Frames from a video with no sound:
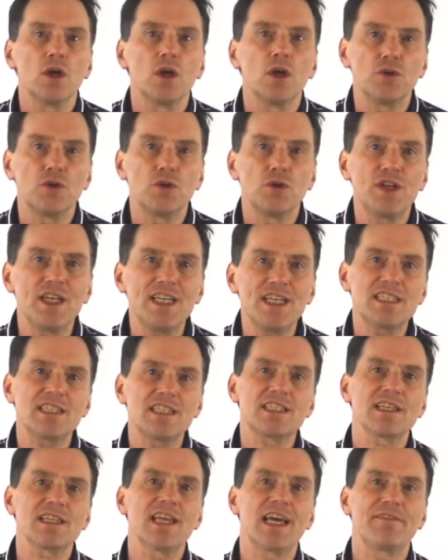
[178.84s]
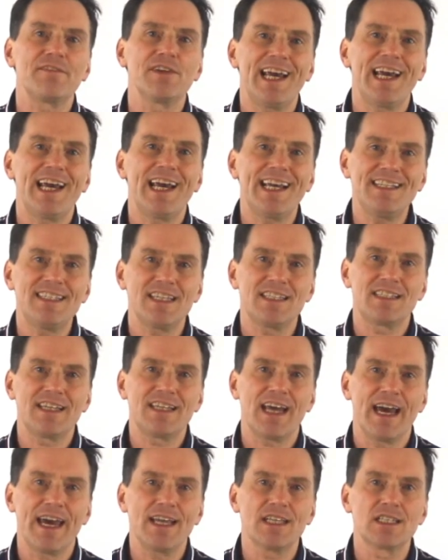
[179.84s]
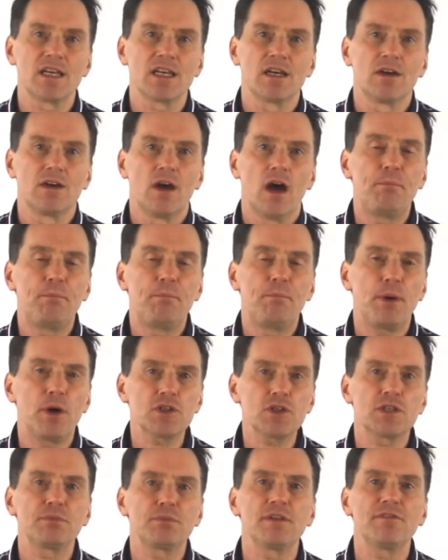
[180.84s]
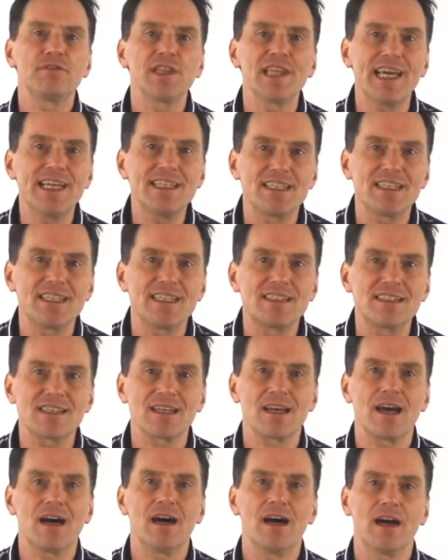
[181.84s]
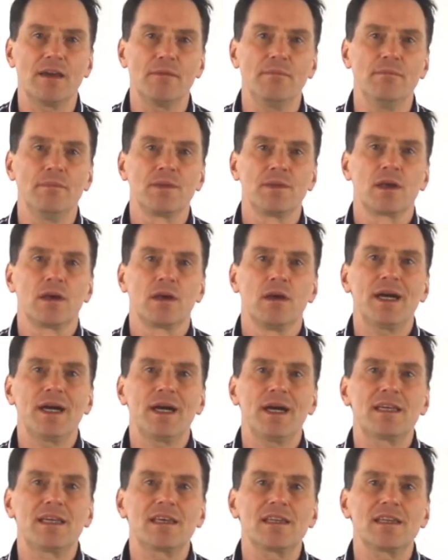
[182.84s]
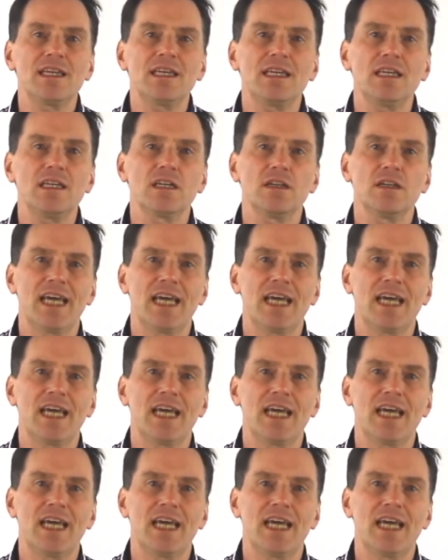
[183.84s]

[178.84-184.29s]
You'll need to select the latest date and possibly the latest time by clicking on